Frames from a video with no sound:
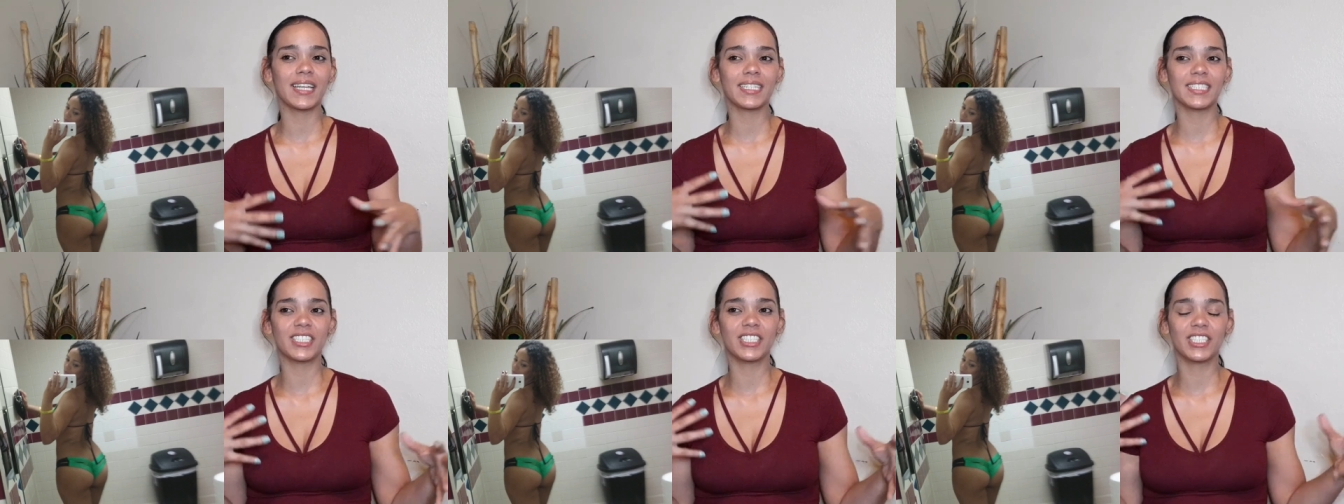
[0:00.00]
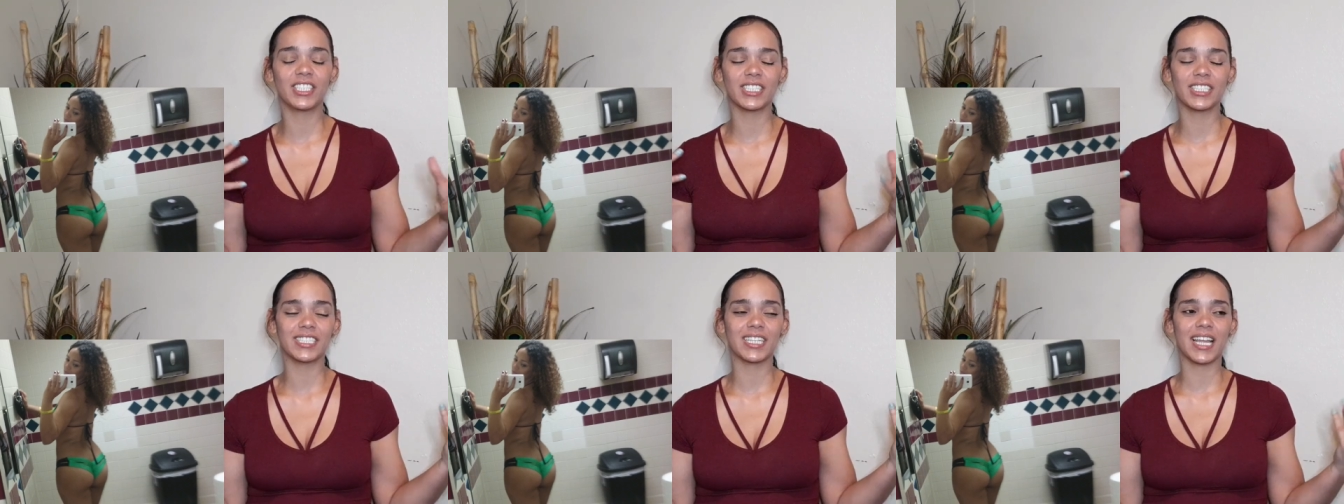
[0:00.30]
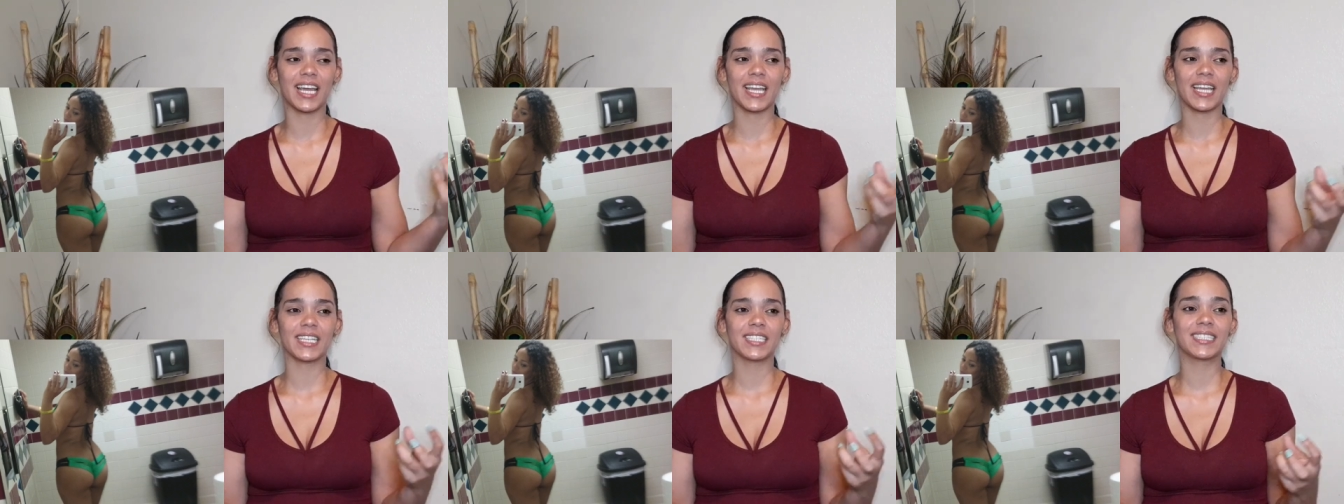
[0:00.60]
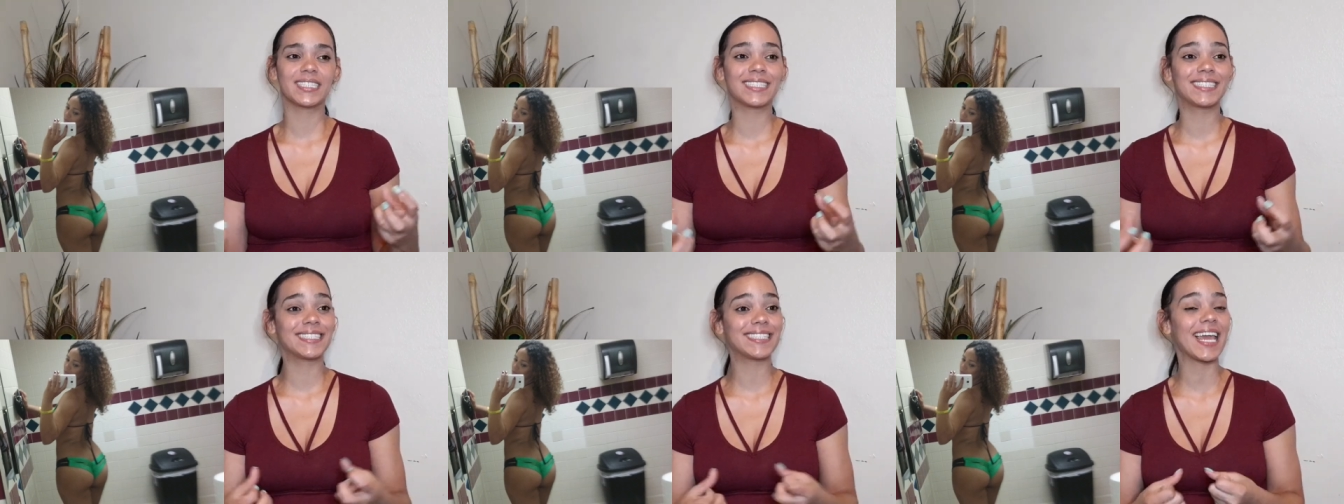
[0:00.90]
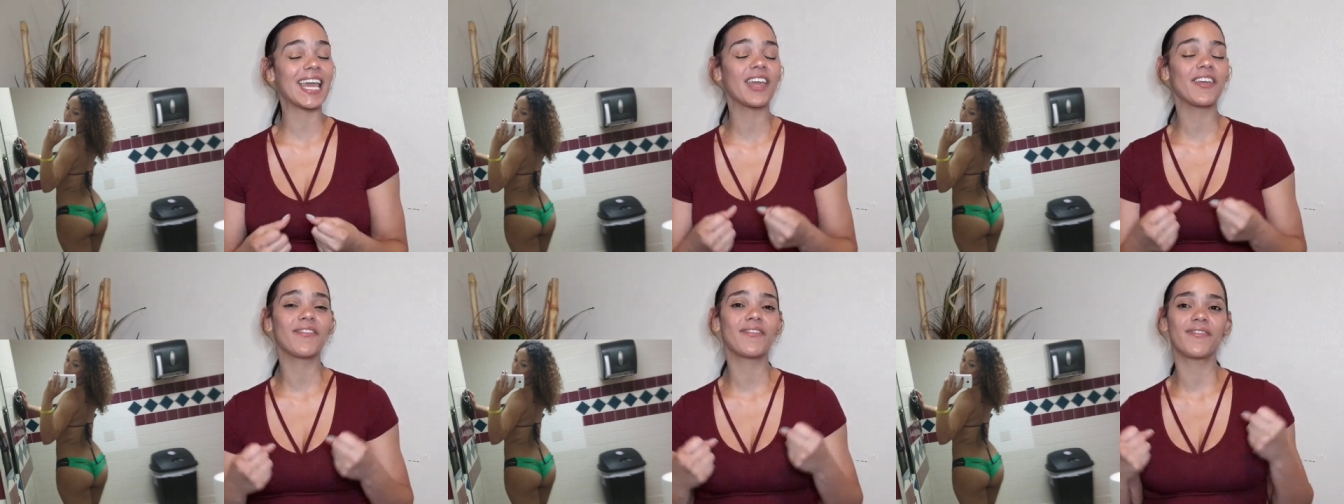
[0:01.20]
and it's just like
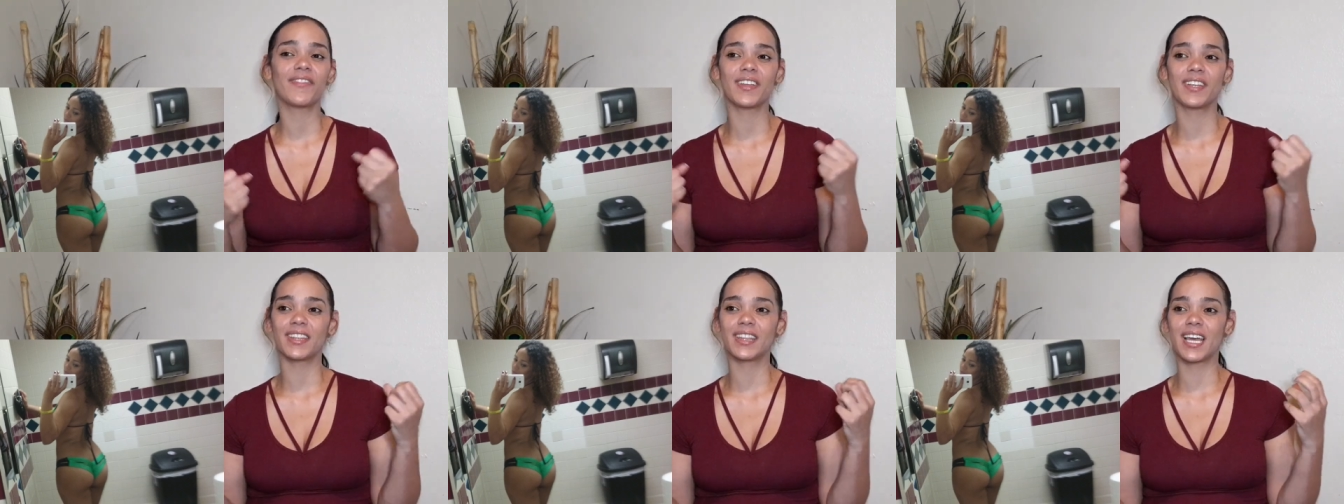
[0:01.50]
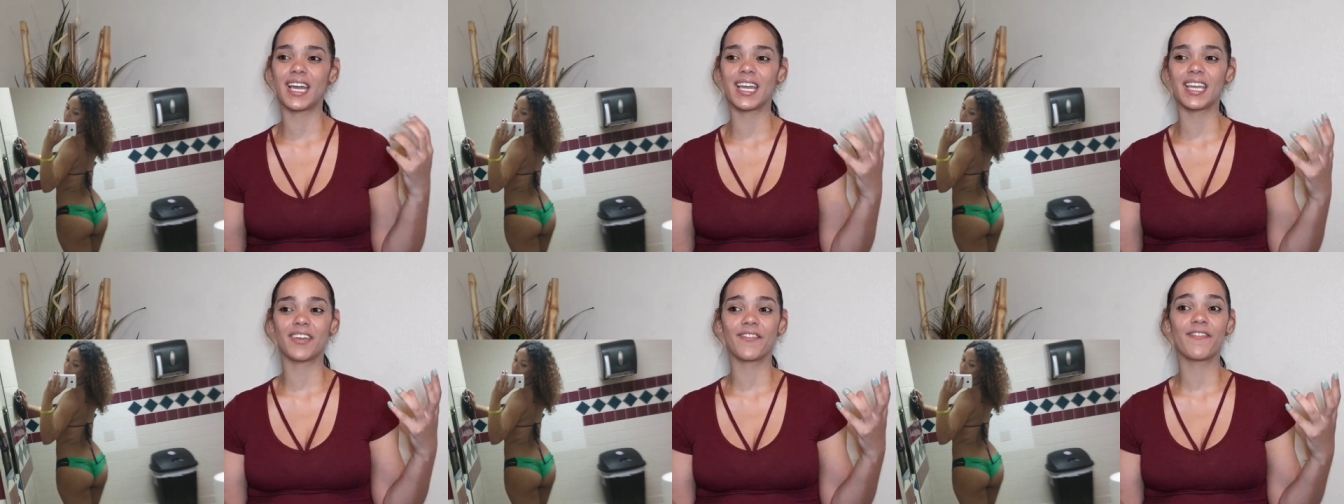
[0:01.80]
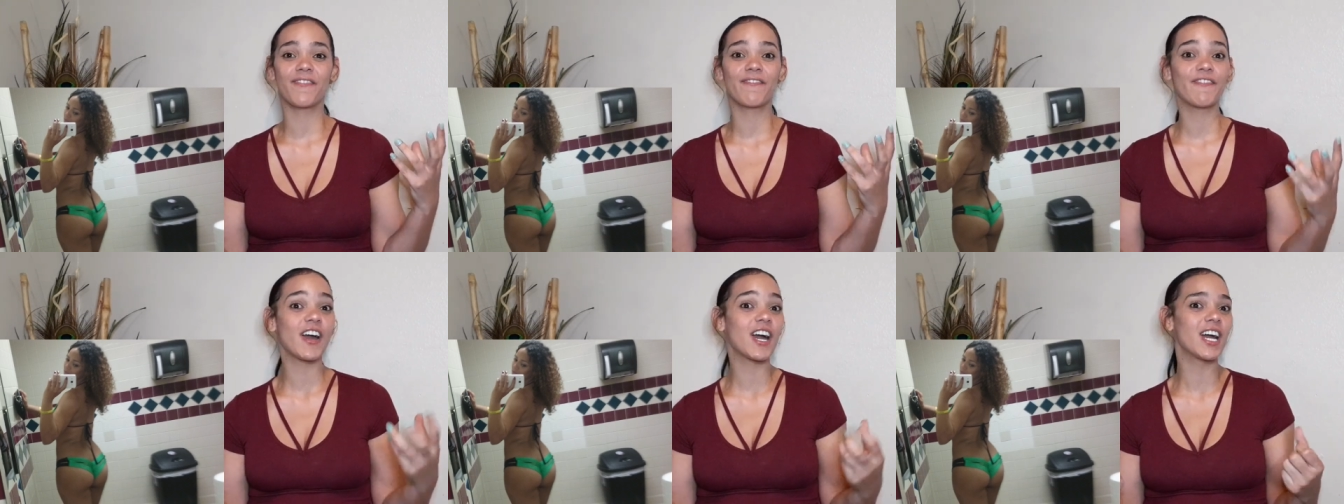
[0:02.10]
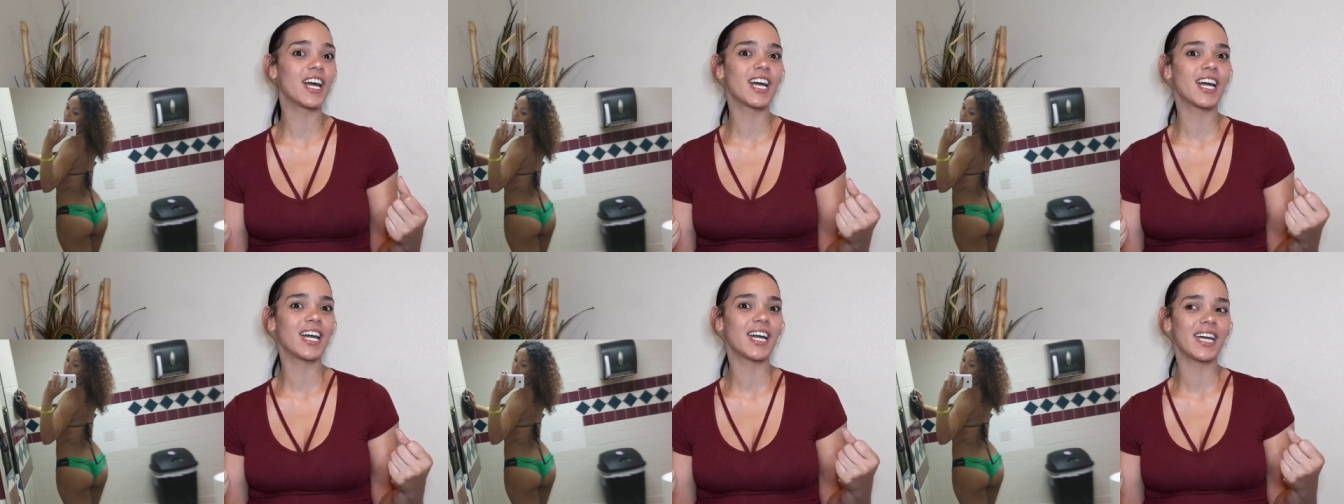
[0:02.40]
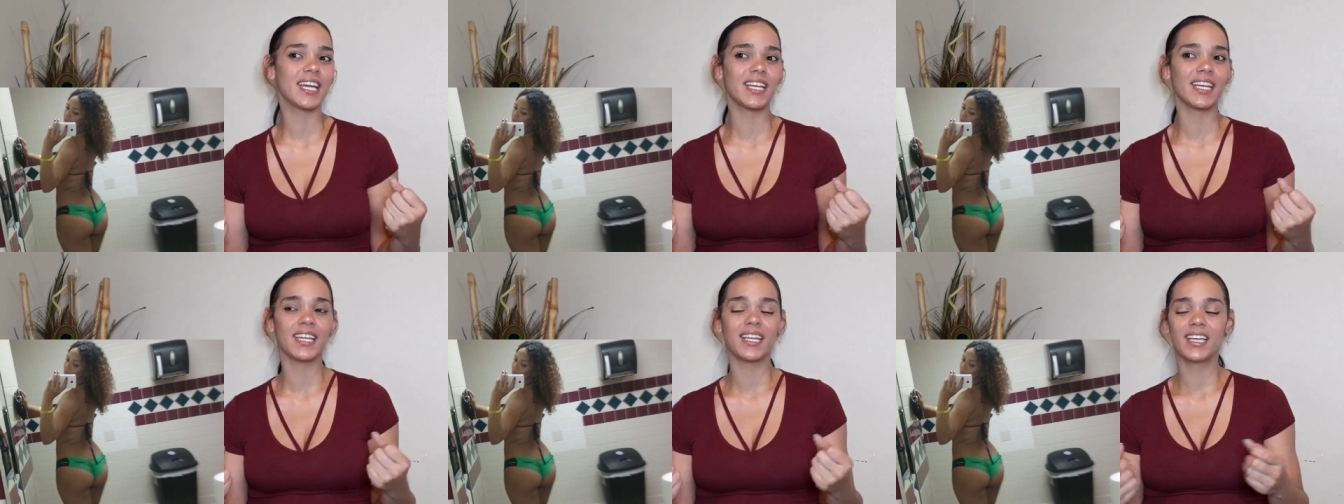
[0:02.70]
safe and like
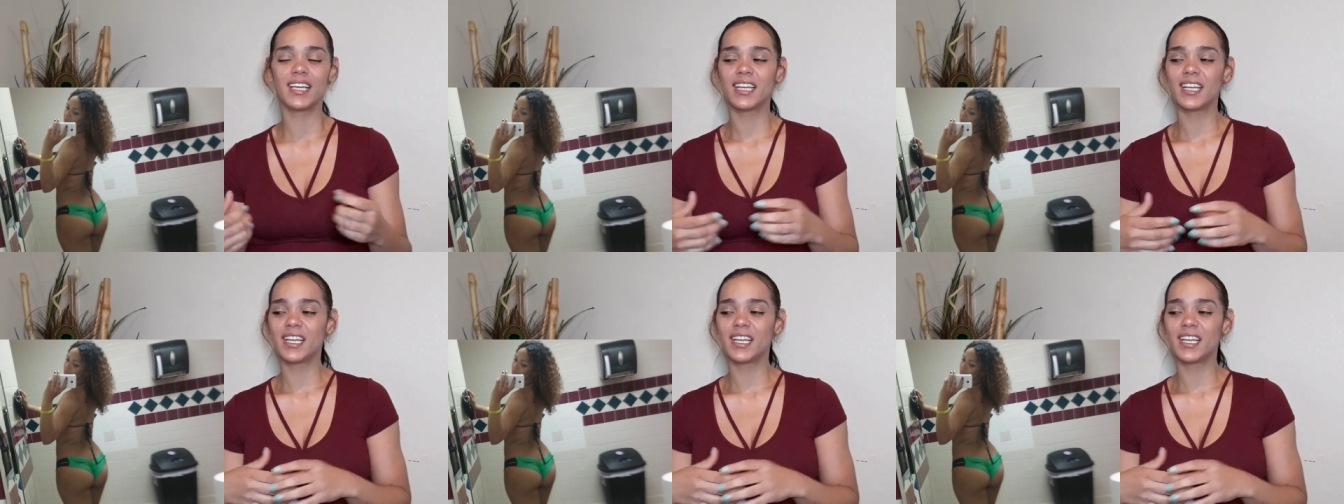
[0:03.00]
fun.